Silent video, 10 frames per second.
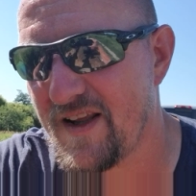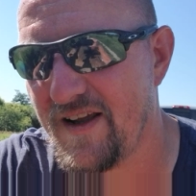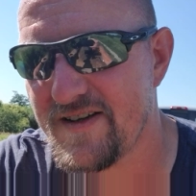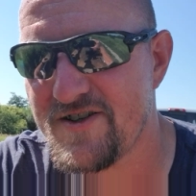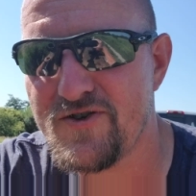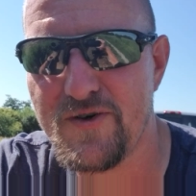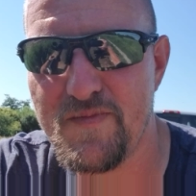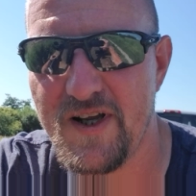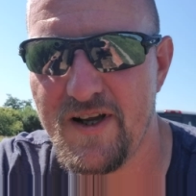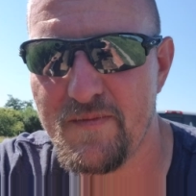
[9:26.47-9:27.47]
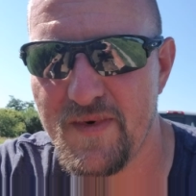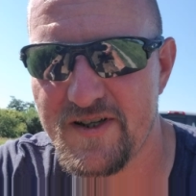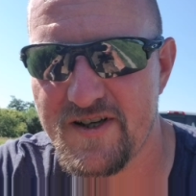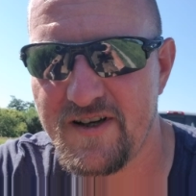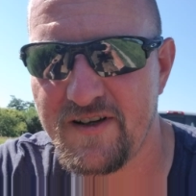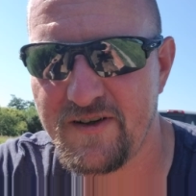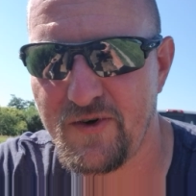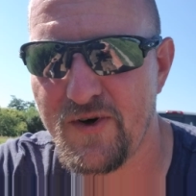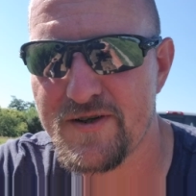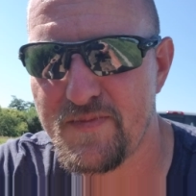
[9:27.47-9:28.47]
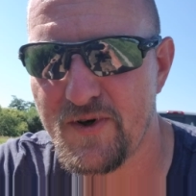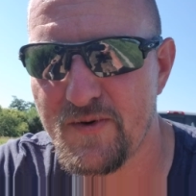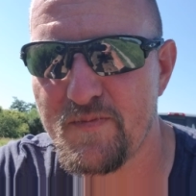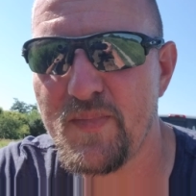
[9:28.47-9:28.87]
it should be a much crisper